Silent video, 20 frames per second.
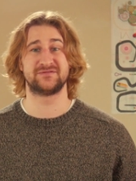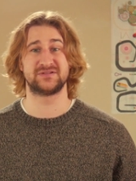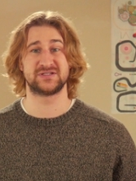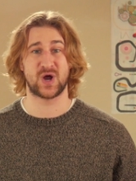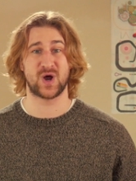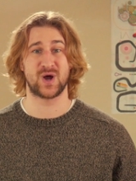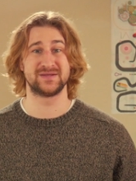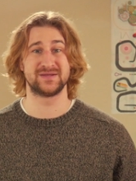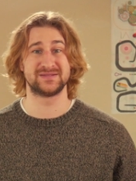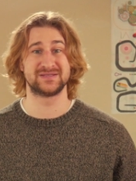
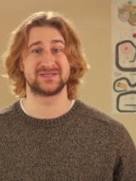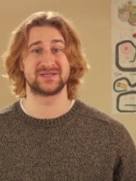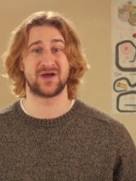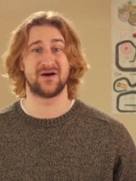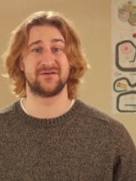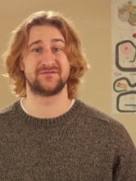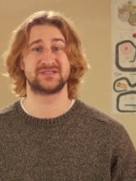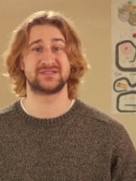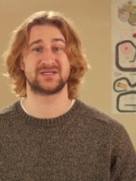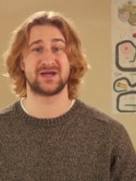tons
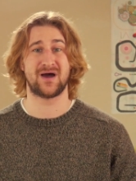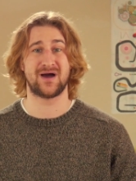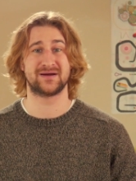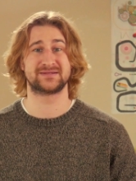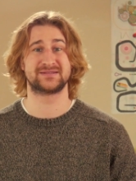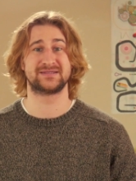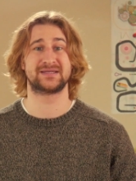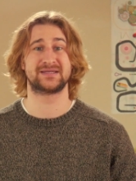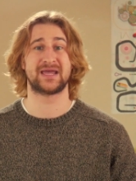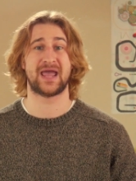of
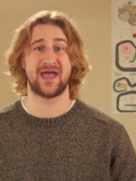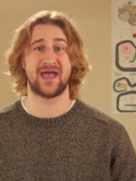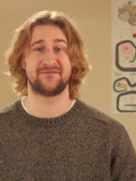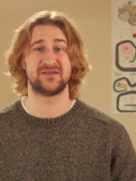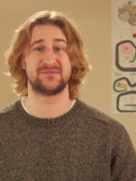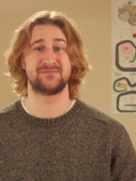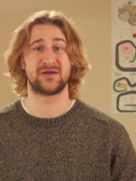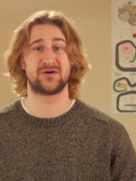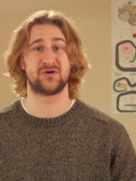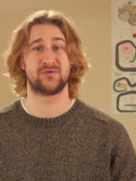toxic heavy
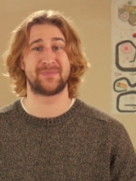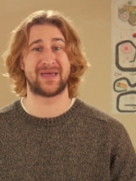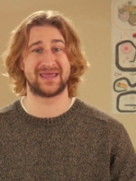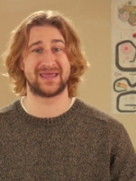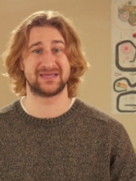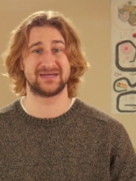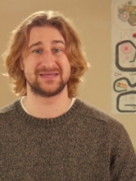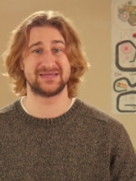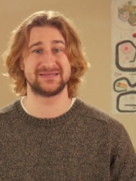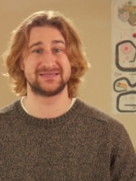metal
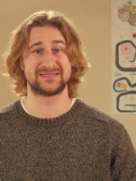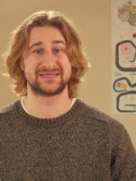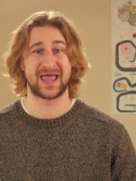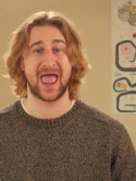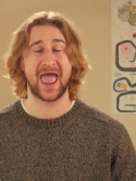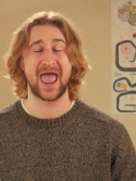manganese